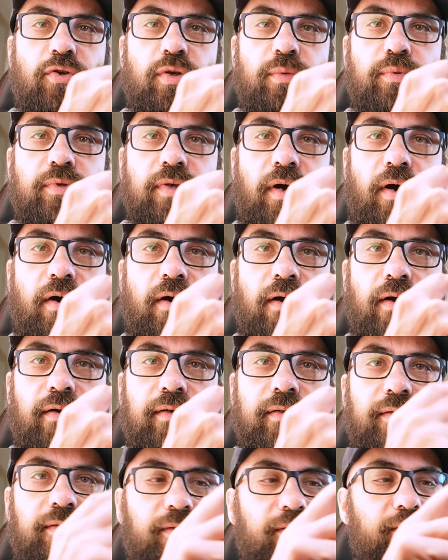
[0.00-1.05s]
tubes are,
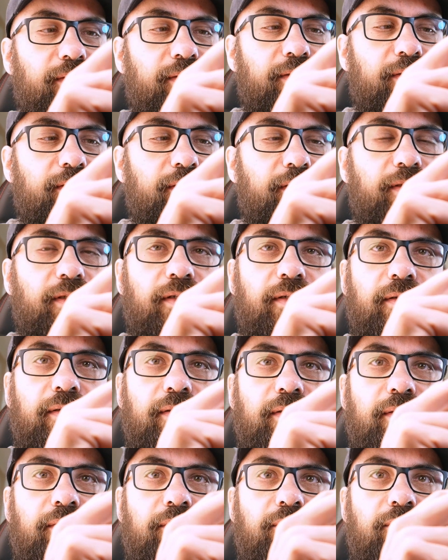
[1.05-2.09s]

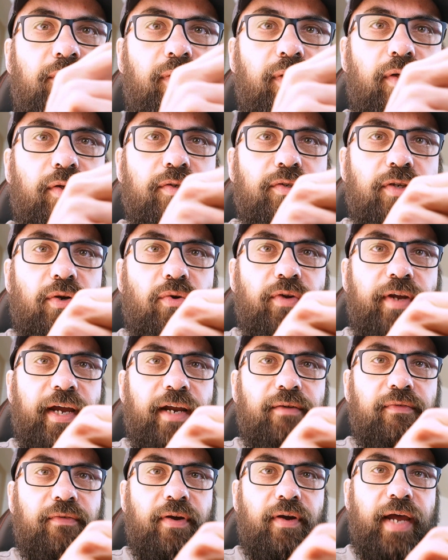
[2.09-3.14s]
closer you
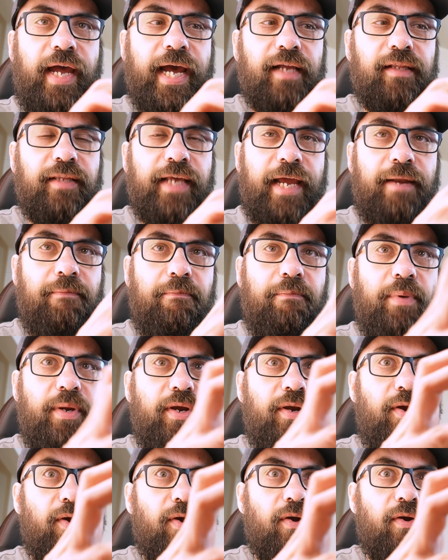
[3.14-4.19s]
can get and
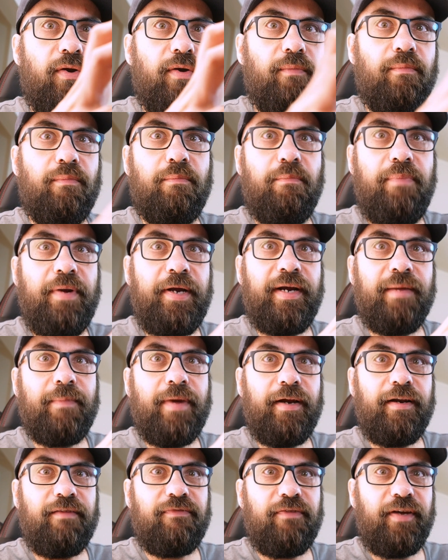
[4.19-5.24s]
bigger
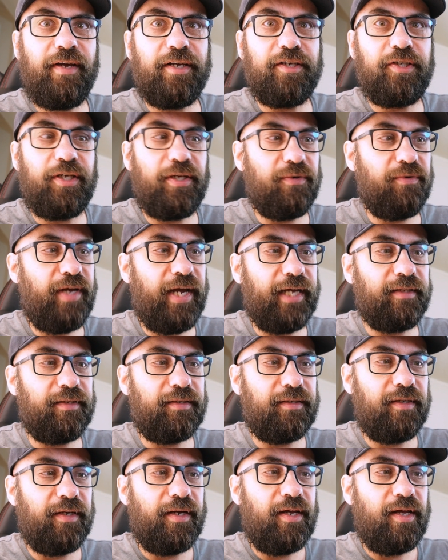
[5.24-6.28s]
magnification you
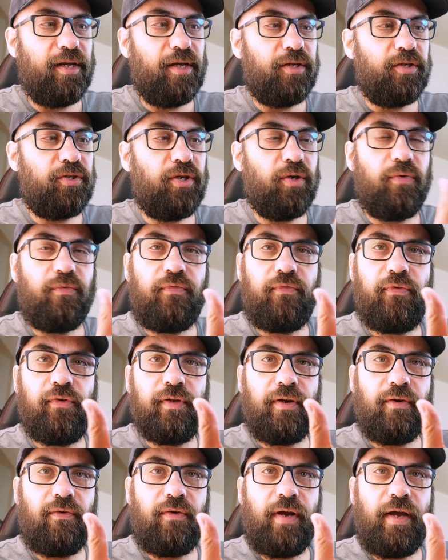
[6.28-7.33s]
get. So
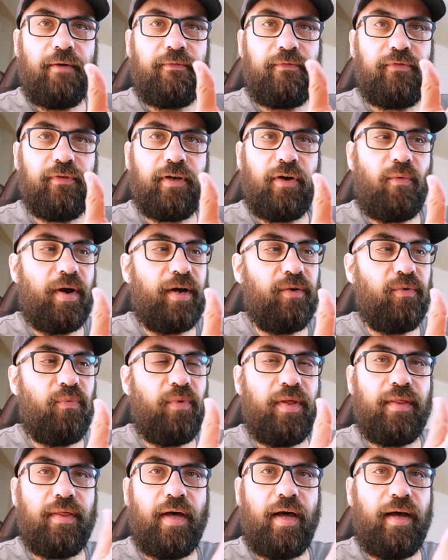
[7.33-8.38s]
fool around
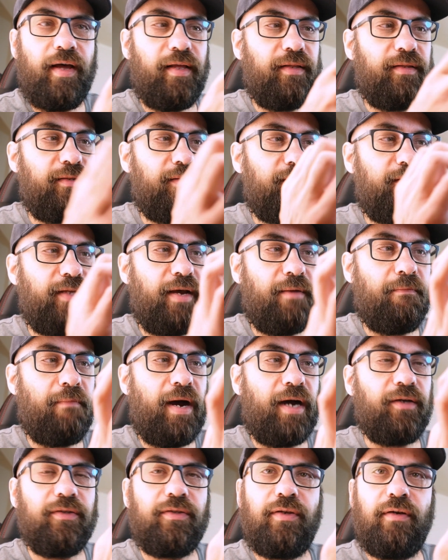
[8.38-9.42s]
with the
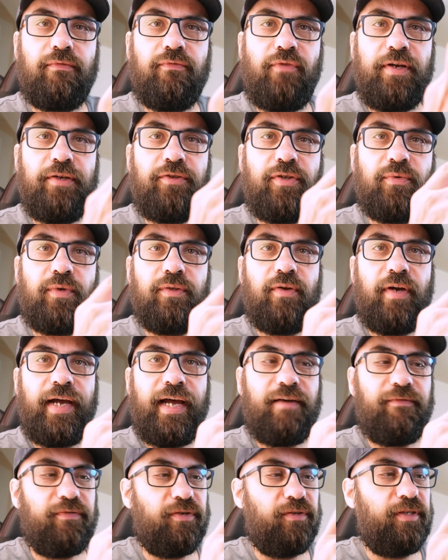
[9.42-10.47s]
amount of rings you want to
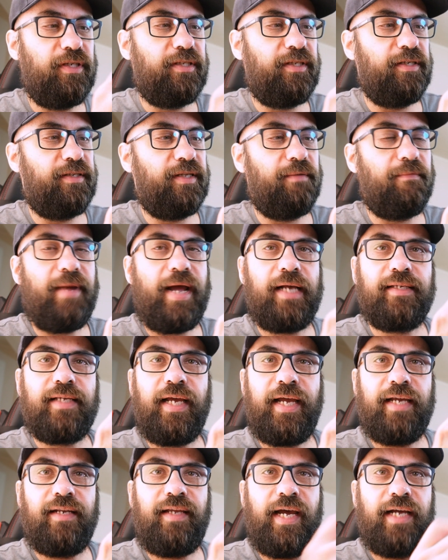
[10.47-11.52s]
have. So this is the max
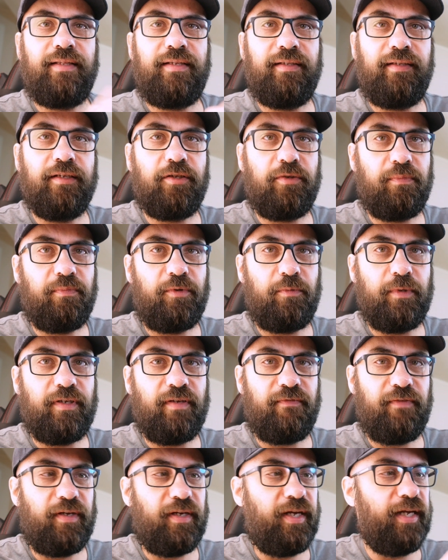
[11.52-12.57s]
I can get in this
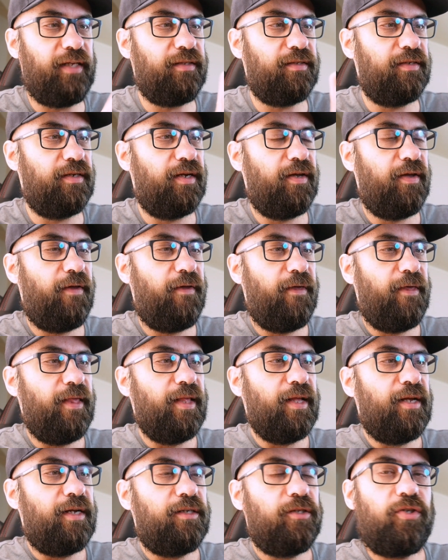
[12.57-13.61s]
specific kit.
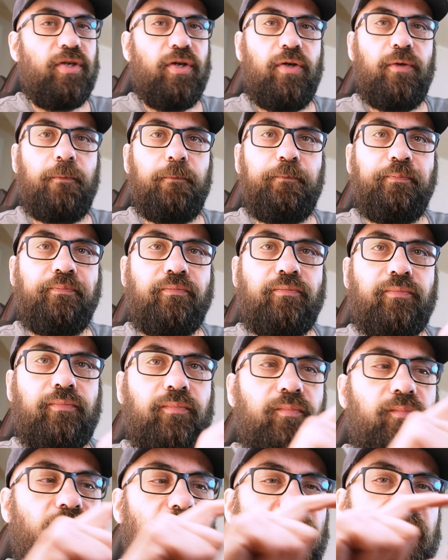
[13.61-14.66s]
So
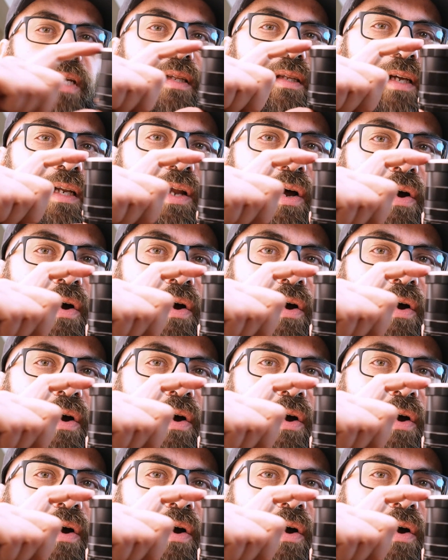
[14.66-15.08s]
the